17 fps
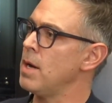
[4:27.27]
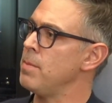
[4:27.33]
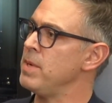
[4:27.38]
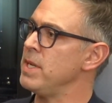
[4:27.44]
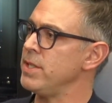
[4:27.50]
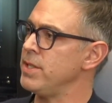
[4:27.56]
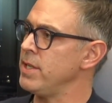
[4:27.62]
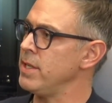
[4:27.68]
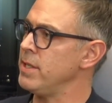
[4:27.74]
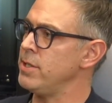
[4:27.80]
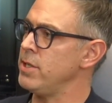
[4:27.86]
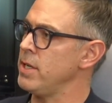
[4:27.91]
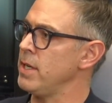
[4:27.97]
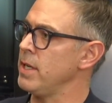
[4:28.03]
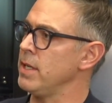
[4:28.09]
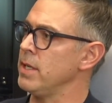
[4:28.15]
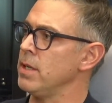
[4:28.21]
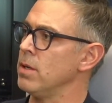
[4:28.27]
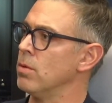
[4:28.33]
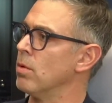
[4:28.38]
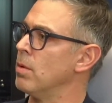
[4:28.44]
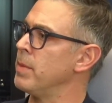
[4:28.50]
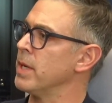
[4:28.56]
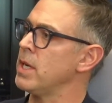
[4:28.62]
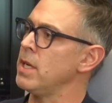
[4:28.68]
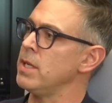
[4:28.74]
a BCG or a
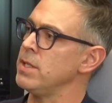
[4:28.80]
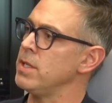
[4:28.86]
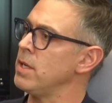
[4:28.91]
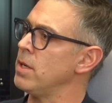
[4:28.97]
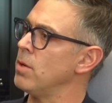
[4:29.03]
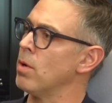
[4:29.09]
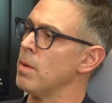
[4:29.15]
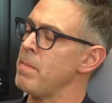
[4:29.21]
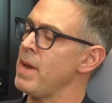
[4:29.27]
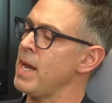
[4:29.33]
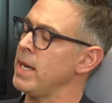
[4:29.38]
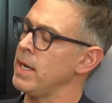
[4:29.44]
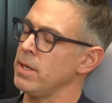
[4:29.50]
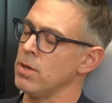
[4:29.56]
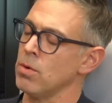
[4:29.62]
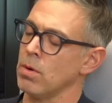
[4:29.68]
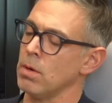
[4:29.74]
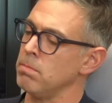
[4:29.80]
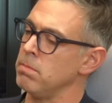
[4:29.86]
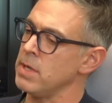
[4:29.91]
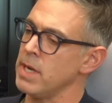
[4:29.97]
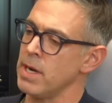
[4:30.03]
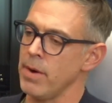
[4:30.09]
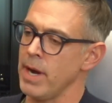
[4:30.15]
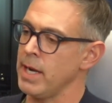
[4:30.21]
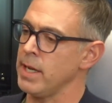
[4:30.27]
McKinsey or a Bain or
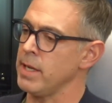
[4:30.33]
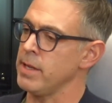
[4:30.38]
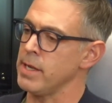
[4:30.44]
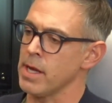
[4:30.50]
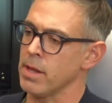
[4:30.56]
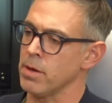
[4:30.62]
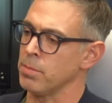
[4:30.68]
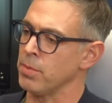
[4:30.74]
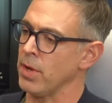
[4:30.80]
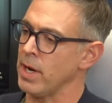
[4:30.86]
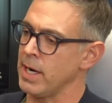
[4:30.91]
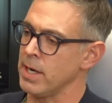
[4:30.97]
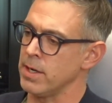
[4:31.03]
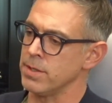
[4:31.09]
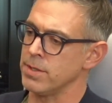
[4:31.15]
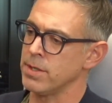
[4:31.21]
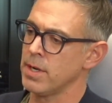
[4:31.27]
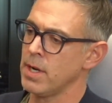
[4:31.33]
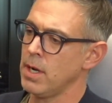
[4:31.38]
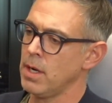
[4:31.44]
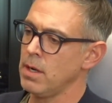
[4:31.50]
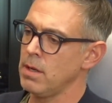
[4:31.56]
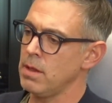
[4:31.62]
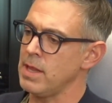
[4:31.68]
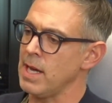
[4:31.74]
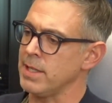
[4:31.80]
any of the other players,
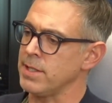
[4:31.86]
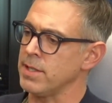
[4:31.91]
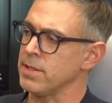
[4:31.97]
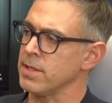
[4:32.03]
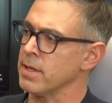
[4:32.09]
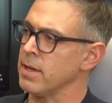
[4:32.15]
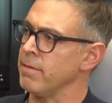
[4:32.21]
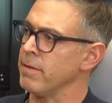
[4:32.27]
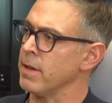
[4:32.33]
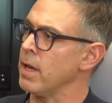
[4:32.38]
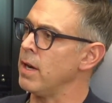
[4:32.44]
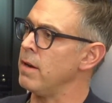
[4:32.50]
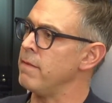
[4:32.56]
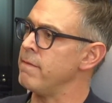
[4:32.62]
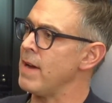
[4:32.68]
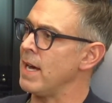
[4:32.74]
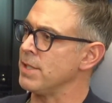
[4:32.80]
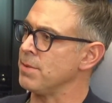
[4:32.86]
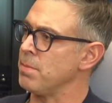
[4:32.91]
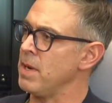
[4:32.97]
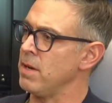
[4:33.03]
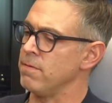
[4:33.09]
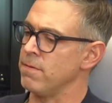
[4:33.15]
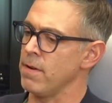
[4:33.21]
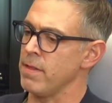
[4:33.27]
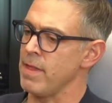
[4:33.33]
that's a significant
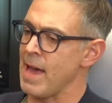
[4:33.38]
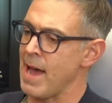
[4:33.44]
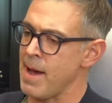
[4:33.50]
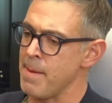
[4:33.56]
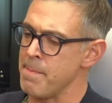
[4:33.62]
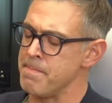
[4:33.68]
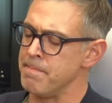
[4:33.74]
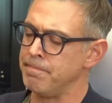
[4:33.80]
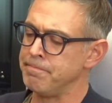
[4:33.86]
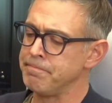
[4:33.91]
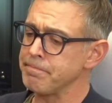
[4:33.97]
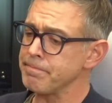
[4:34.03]
investment for them.